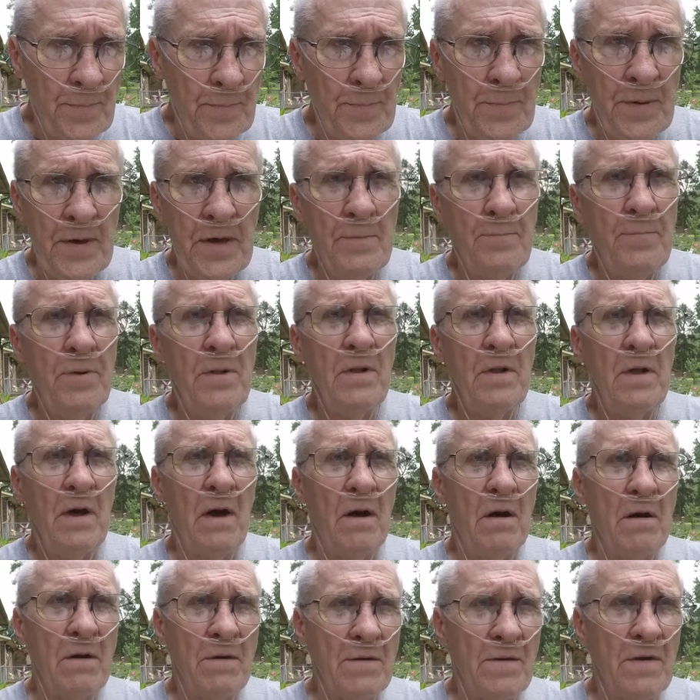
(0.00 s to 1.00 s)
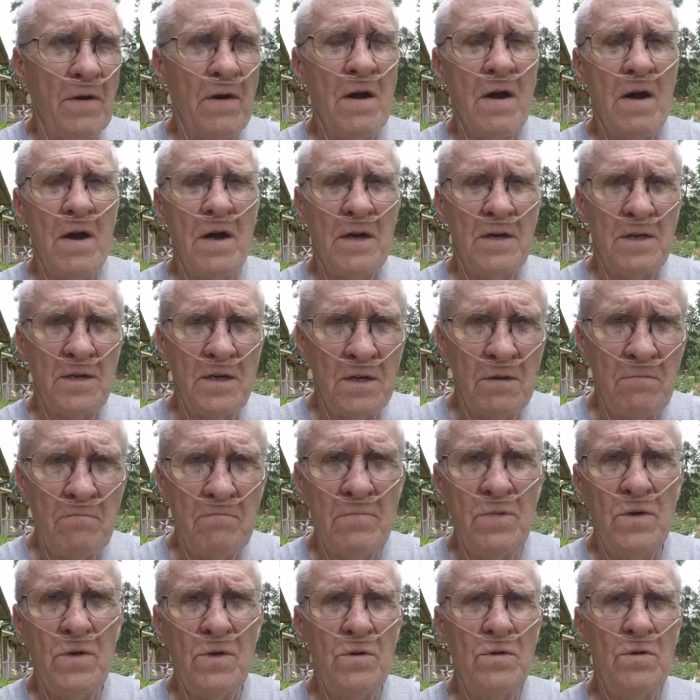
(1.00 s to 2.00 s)
People are trying to
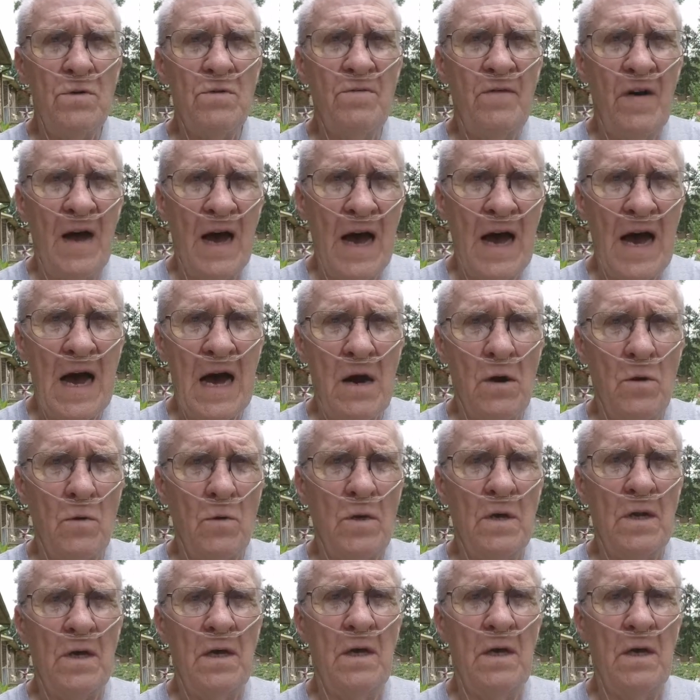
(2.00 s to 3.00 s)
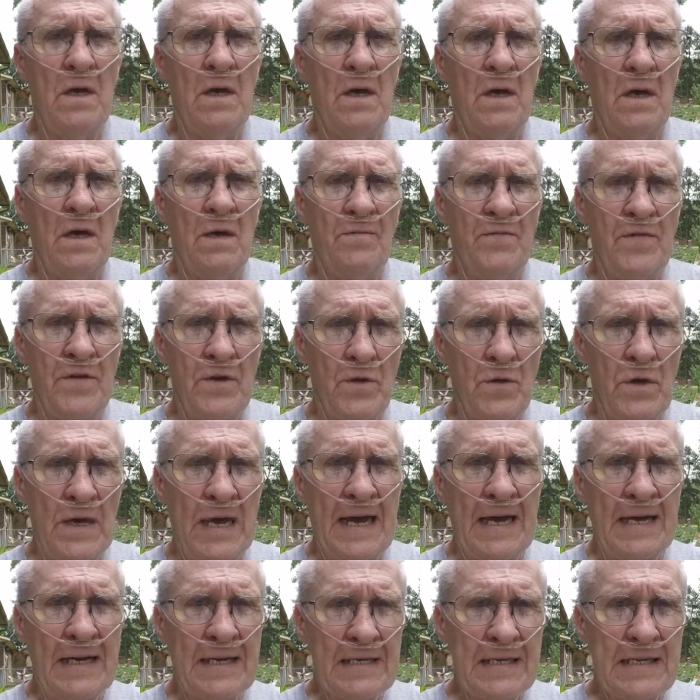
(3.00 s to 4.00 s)
move out of the
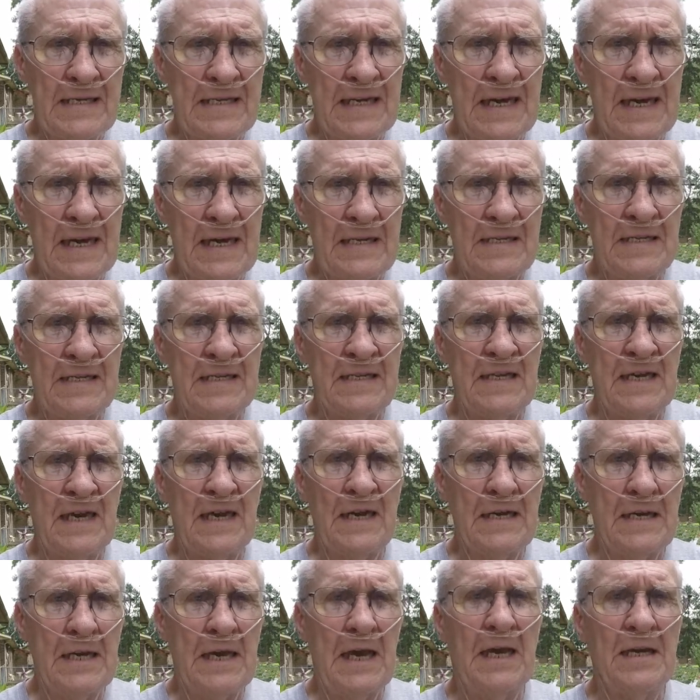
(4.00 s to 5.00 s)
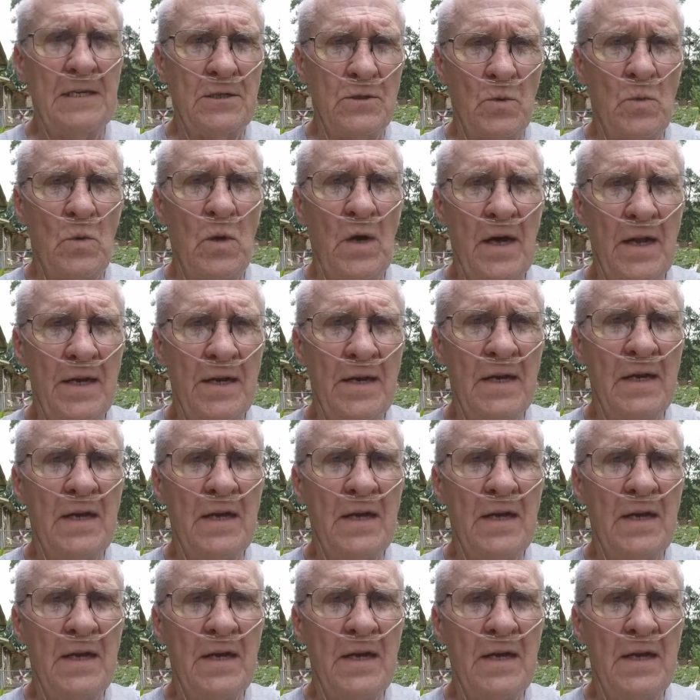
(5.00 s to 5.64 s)
United States. And guess what?